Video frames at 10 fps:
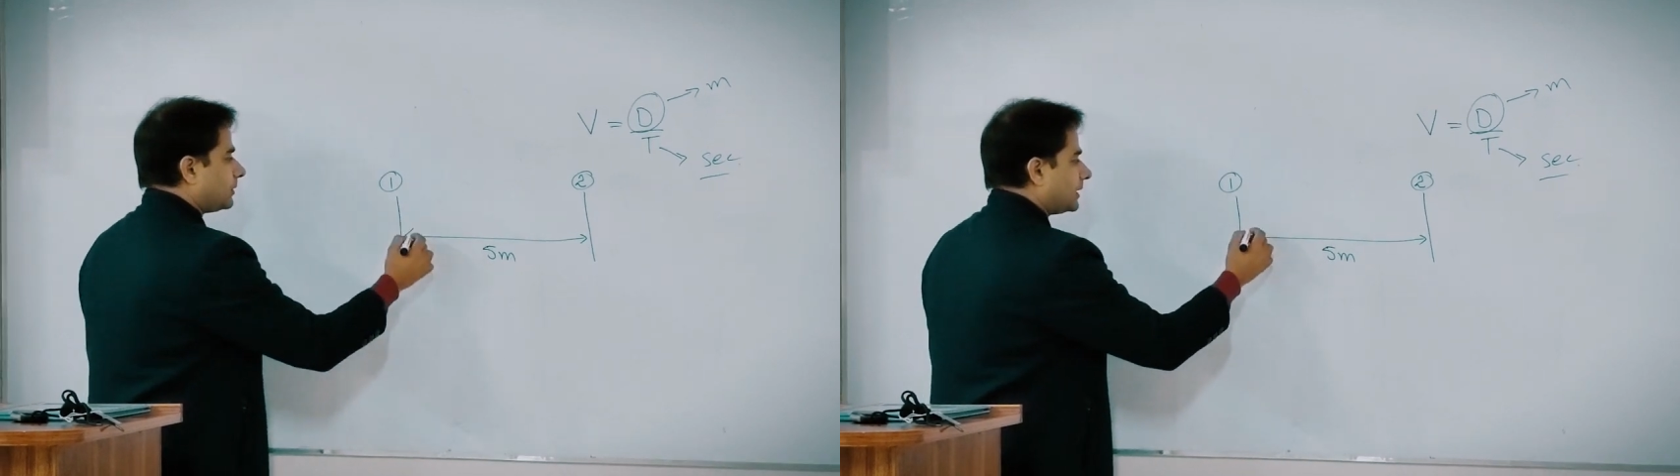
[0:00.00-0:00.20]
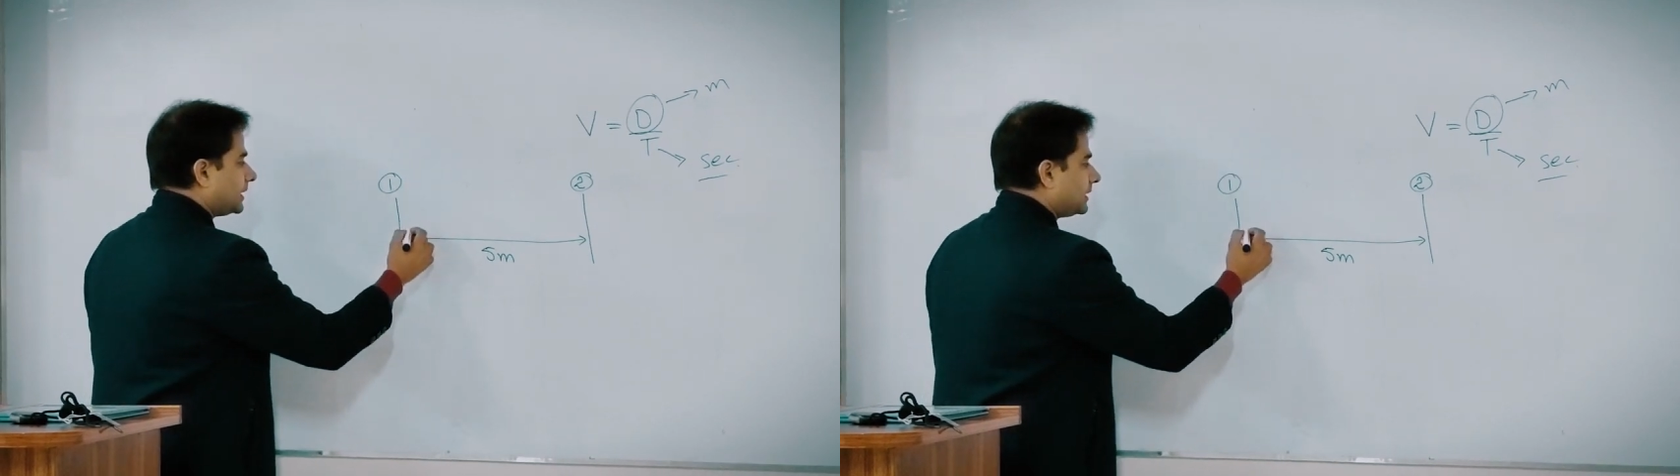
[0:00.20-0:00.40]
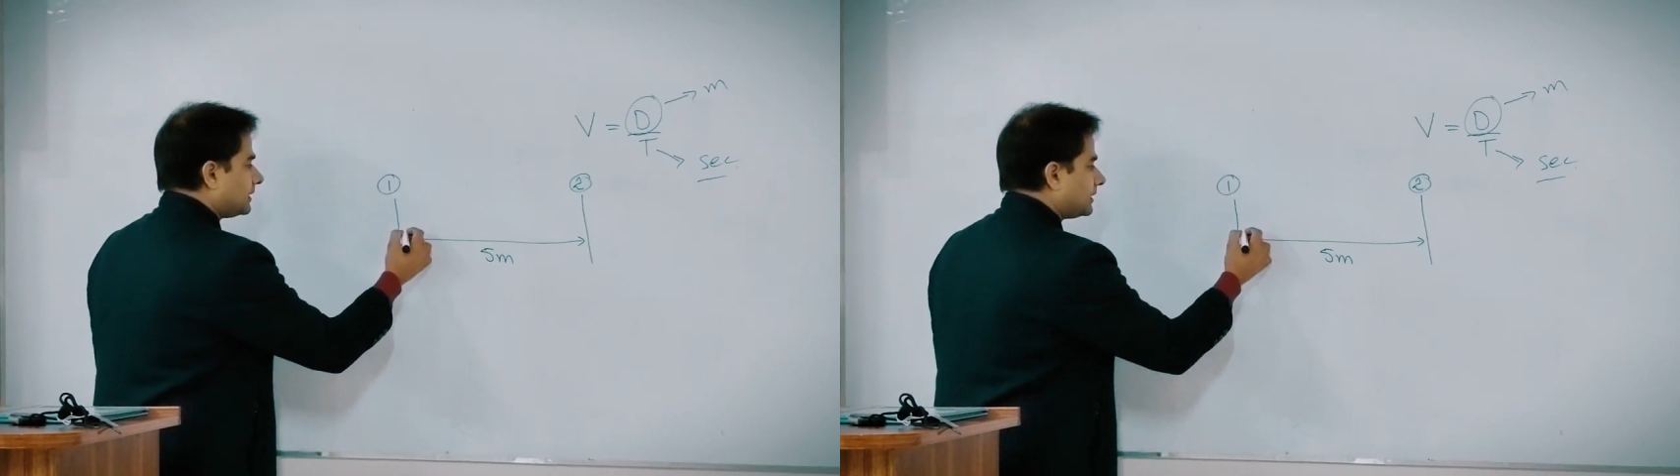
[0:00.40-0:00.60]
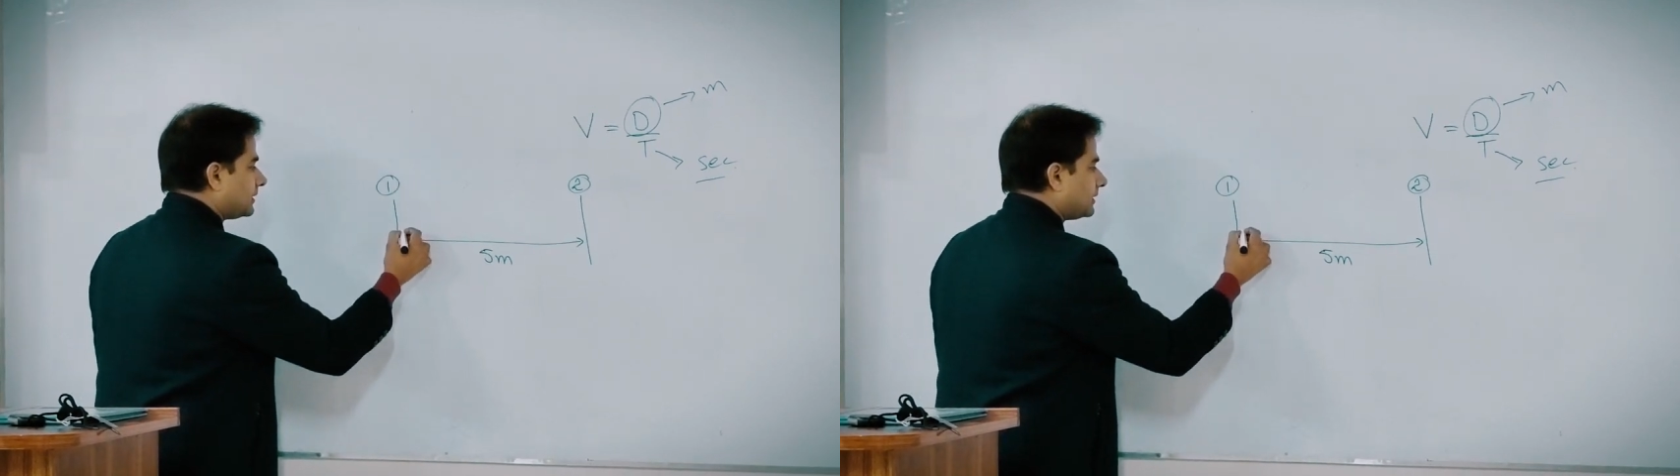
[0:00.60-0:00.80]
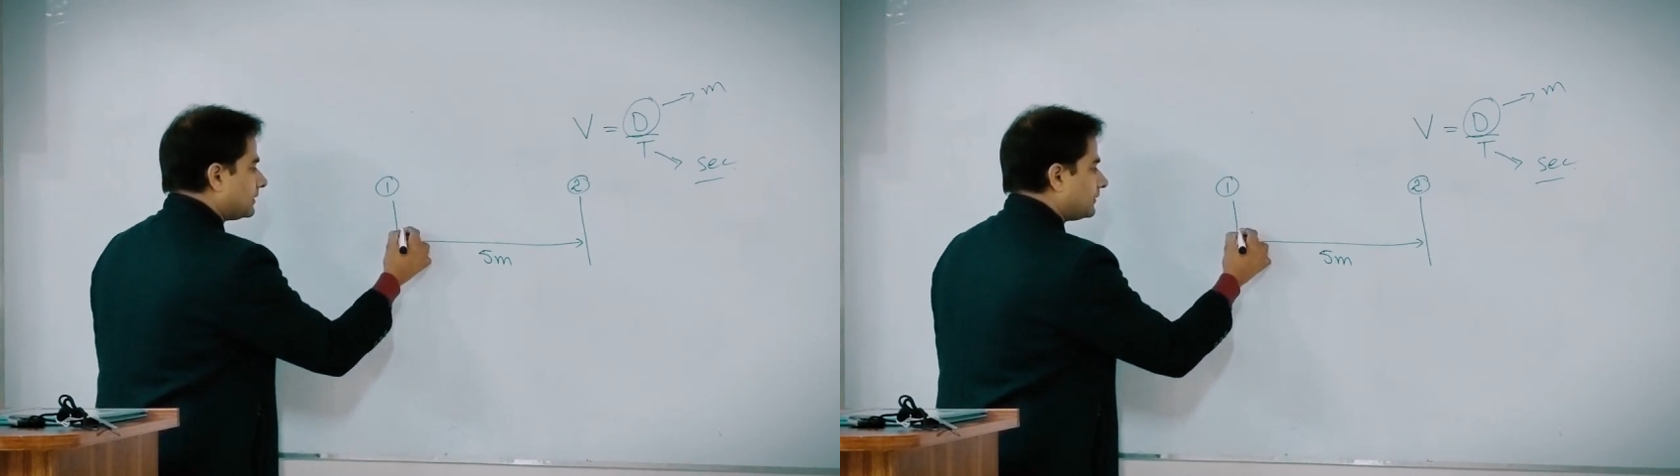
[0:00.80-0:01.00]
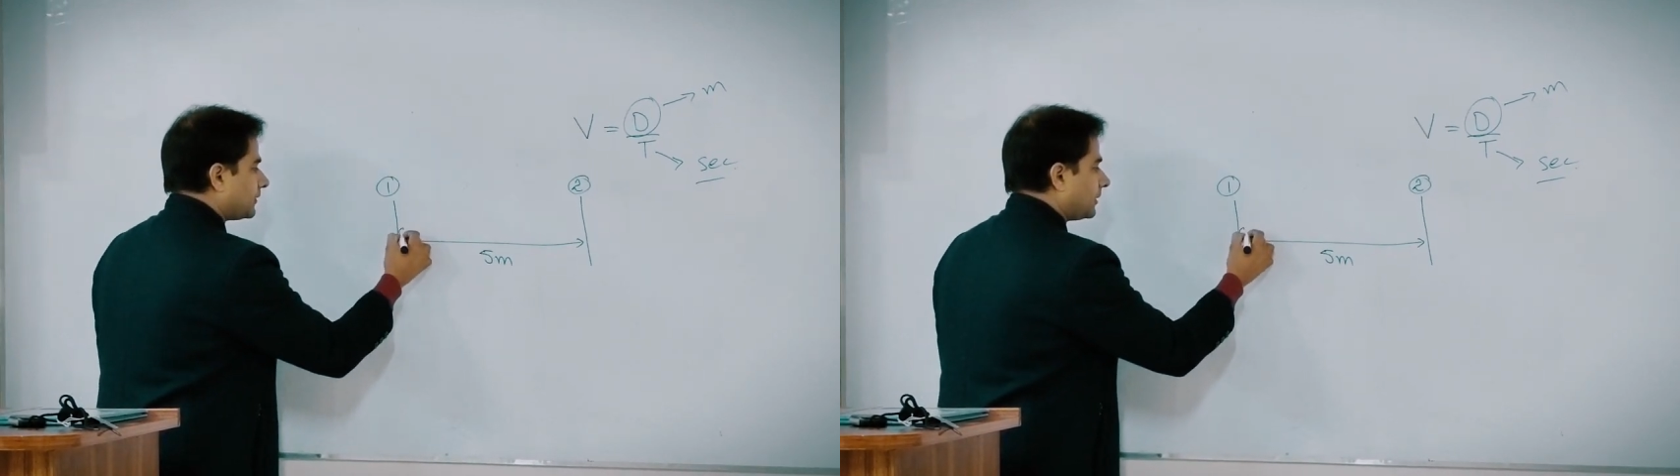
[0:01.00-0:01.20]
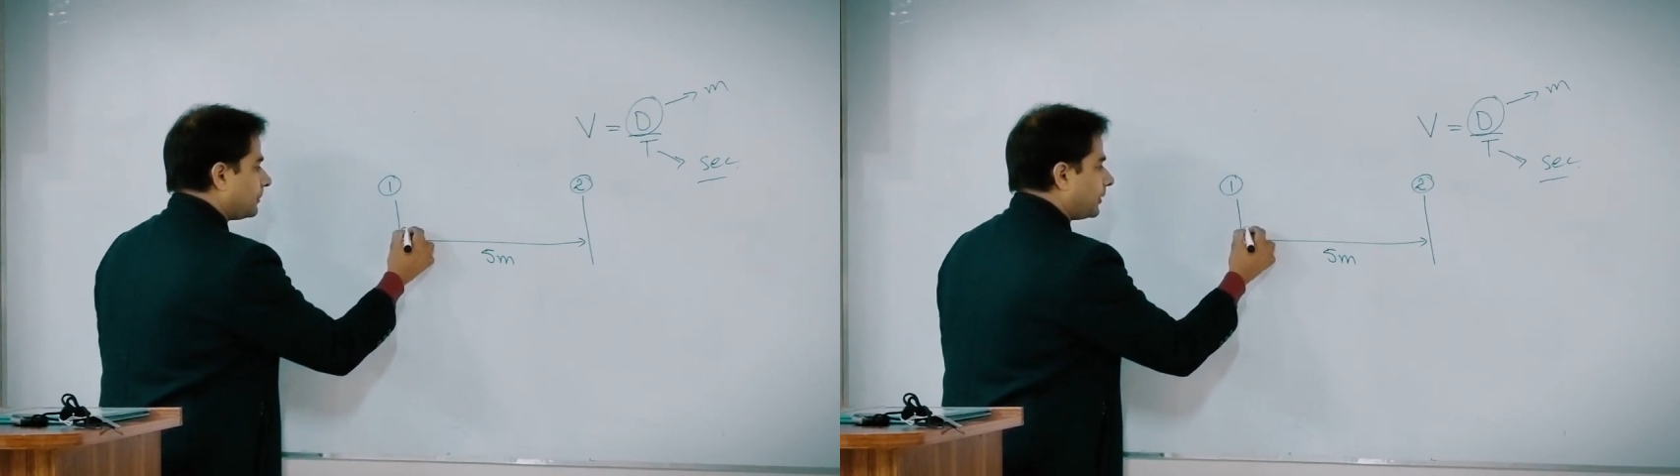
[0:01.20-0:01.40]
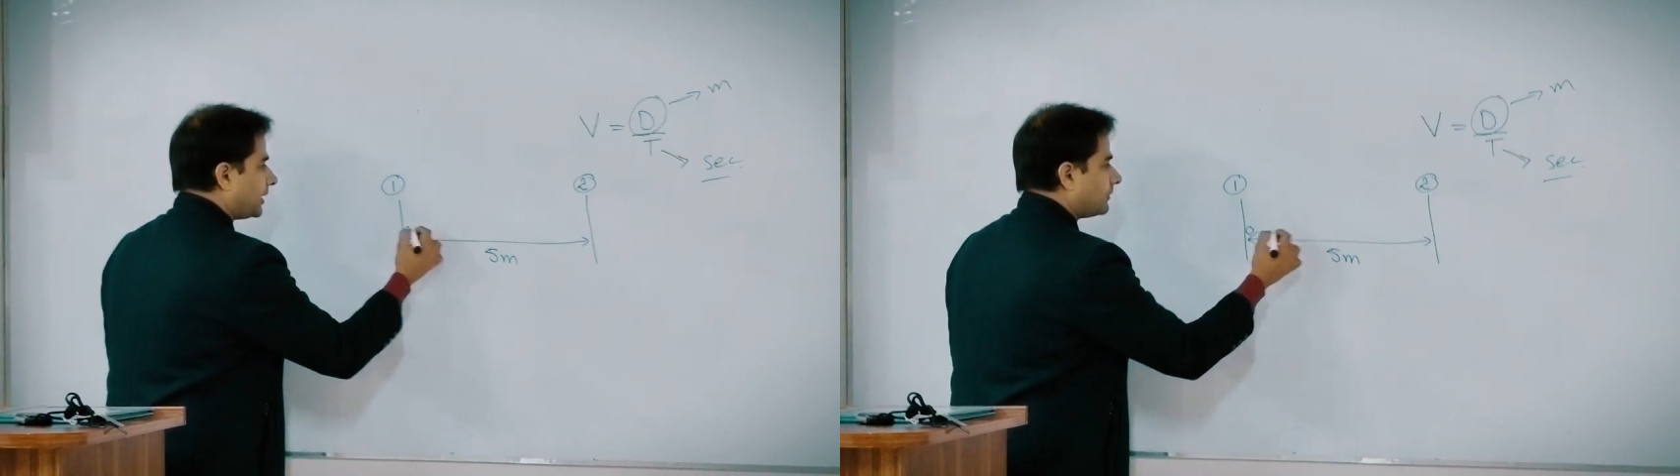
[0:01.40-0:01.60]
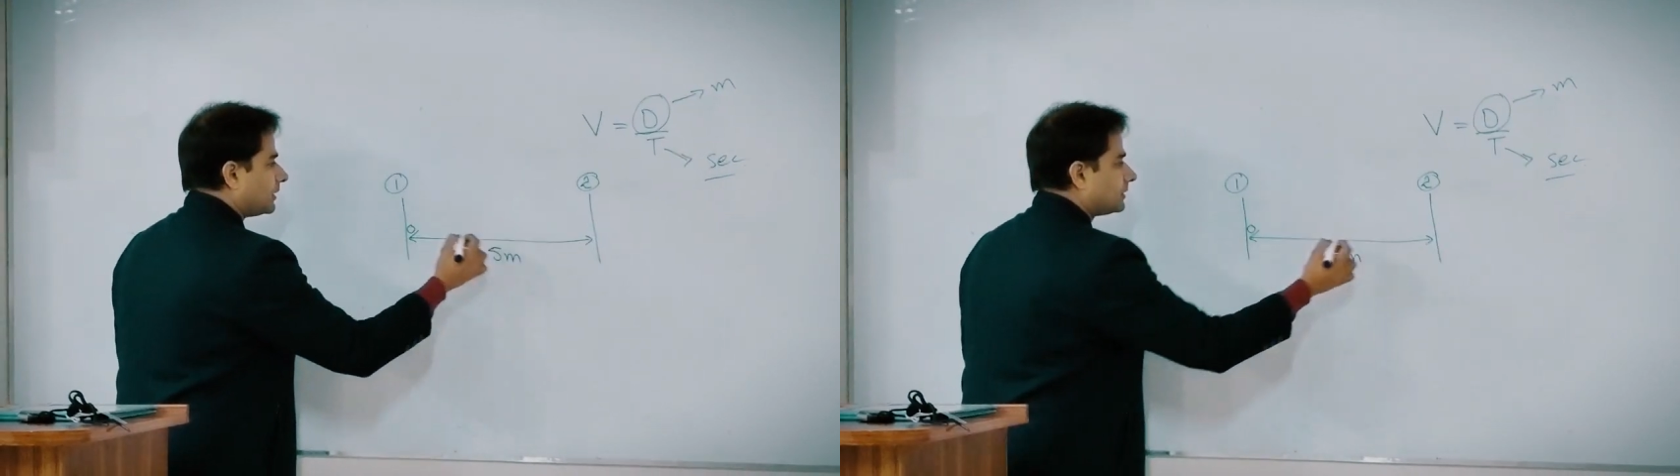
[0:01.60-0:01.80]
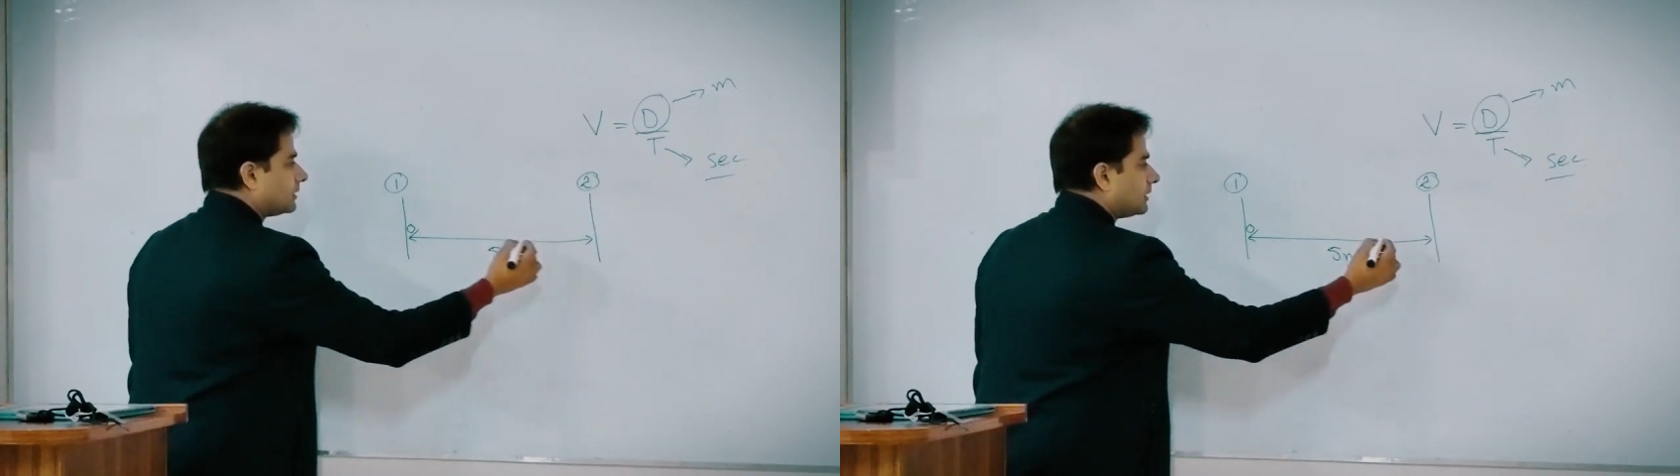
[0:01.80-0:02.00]
body from point
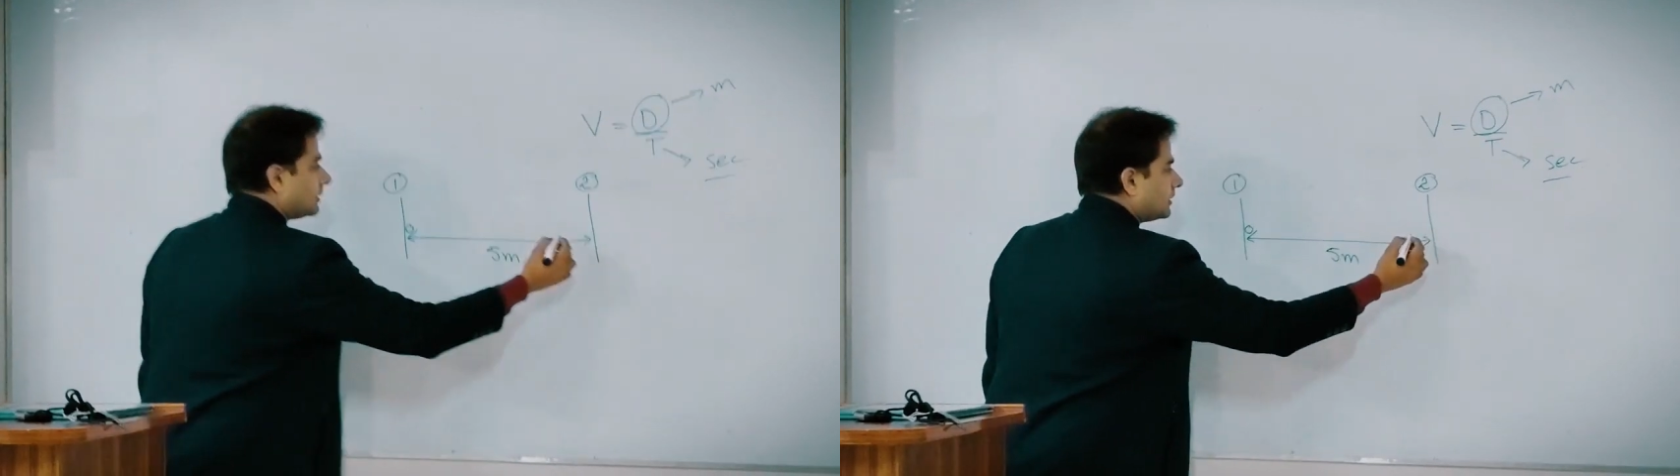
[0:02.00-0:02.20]
1